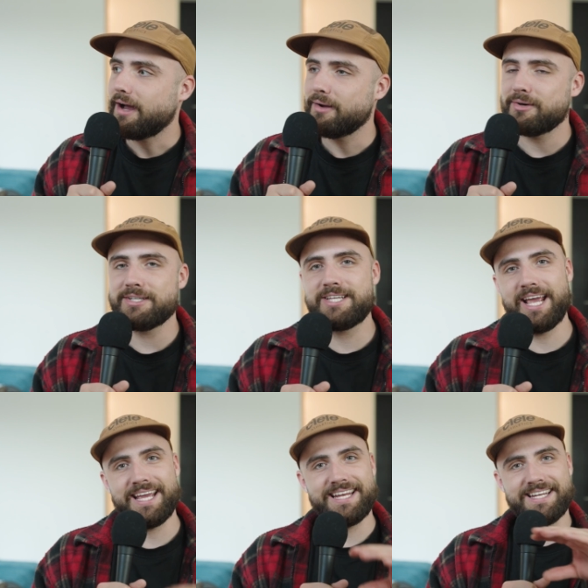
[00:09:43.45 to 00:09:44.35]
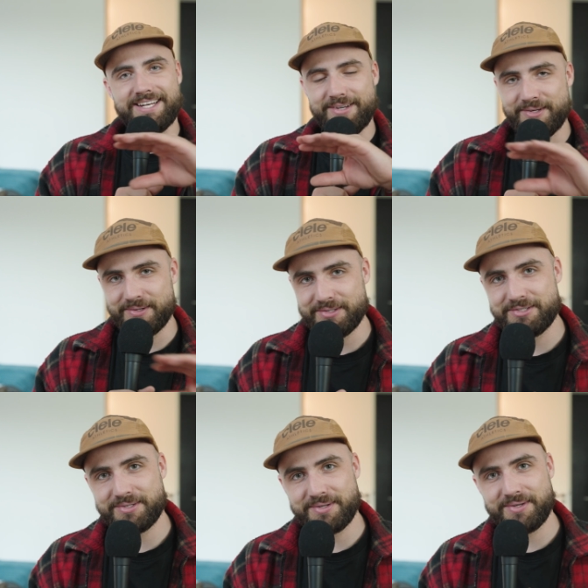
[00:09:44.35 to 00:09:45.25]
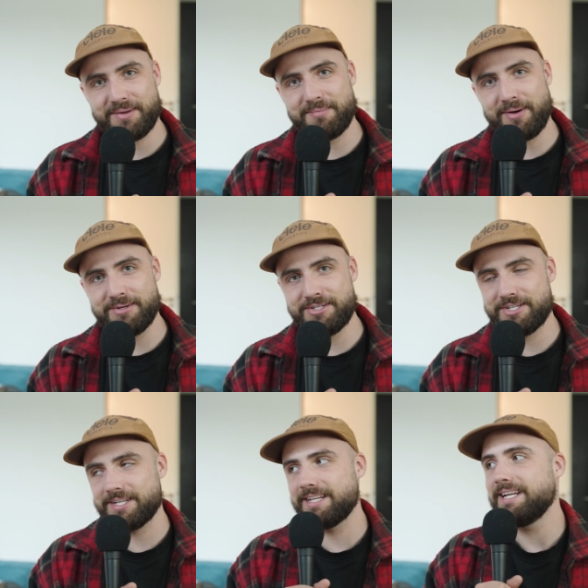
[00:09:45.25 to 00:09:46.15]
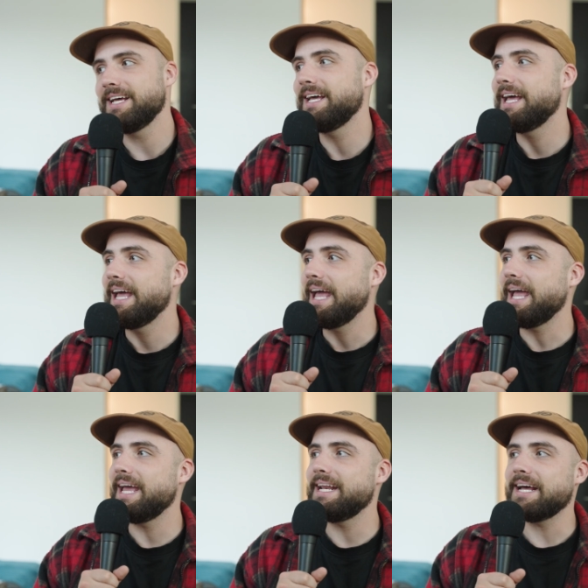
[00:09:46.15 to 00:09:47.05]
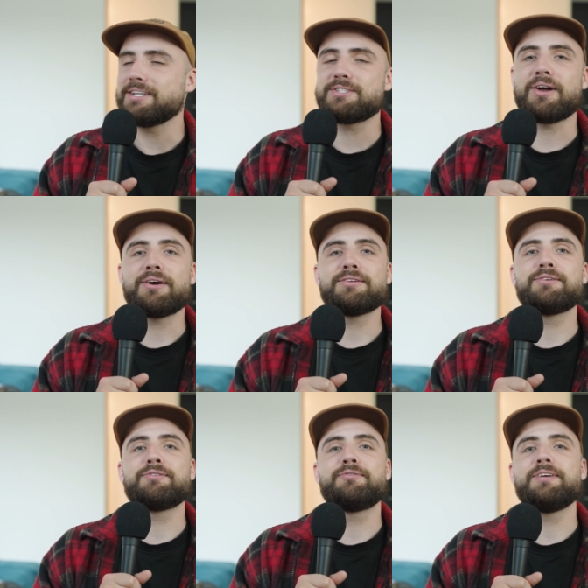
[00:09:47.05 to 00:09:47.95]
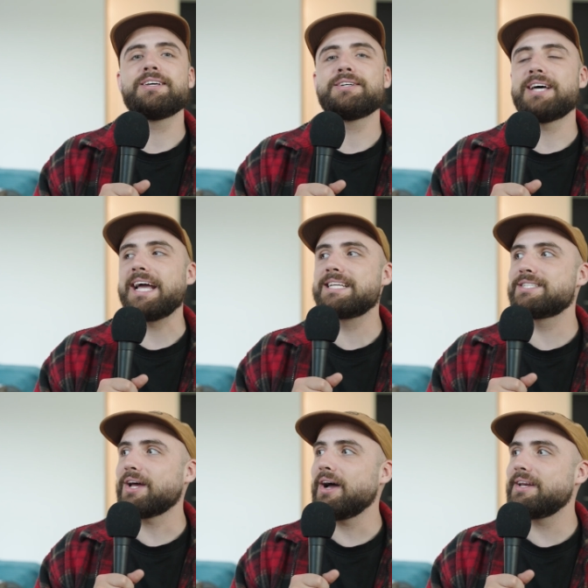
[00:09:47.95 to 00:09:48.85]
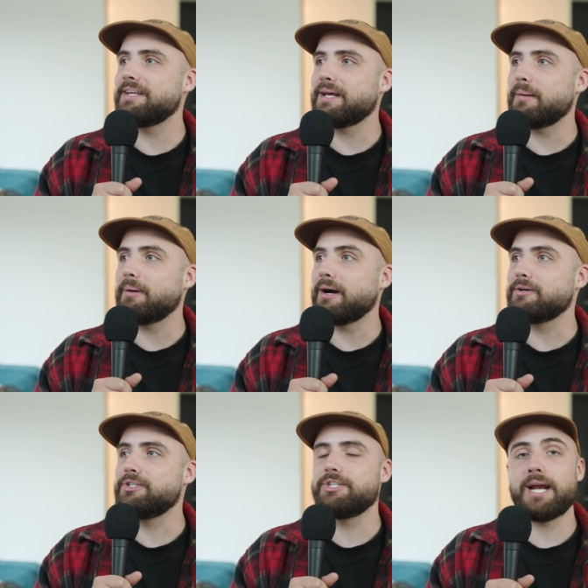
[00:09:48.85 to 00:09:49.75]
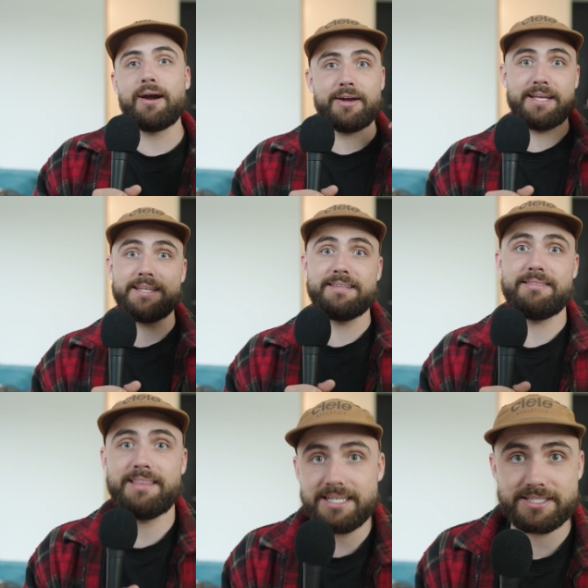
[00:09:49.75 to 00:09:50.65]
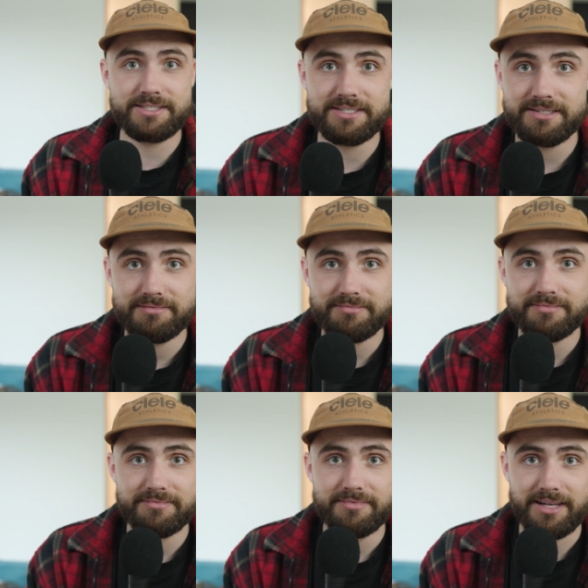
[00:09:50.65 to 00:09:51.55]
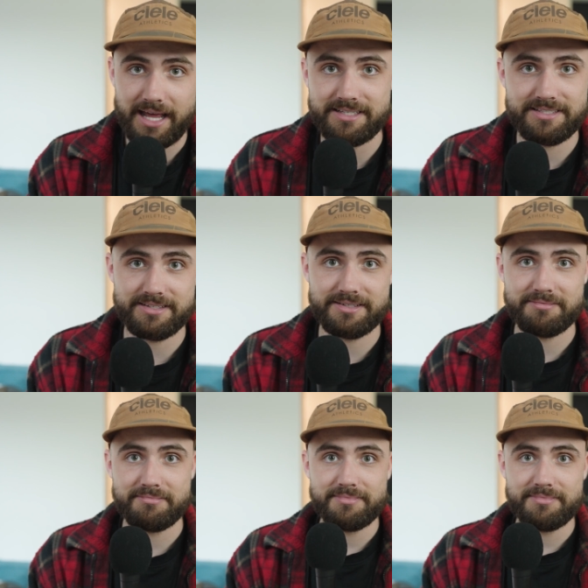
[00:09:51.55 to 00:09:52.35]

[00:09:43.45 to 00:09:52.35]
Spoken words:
I was in a neutral emotion and I started to feel excited about sharing this lesson,